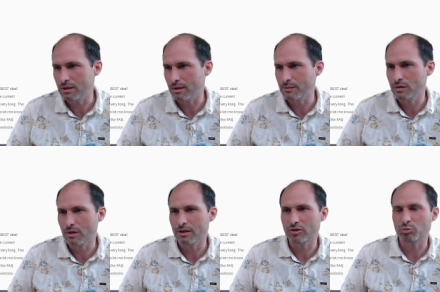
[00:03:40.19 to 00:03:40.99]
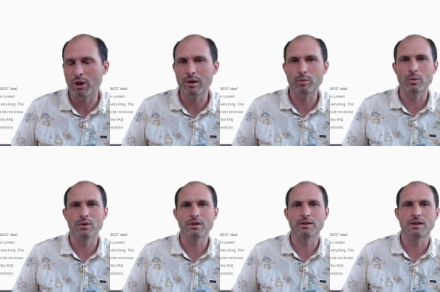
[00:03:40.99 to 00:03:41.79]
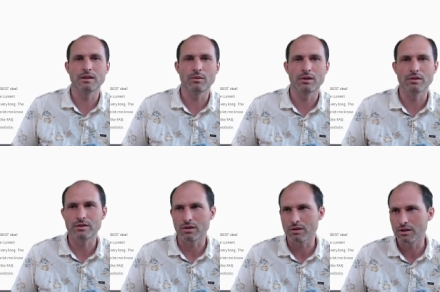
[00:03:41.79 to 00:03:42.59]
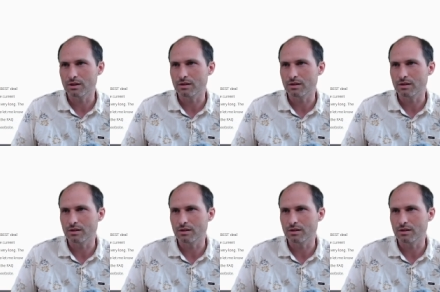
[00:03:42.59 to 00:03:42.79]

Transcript: And I'm doing all this paperwork and then they want to return it.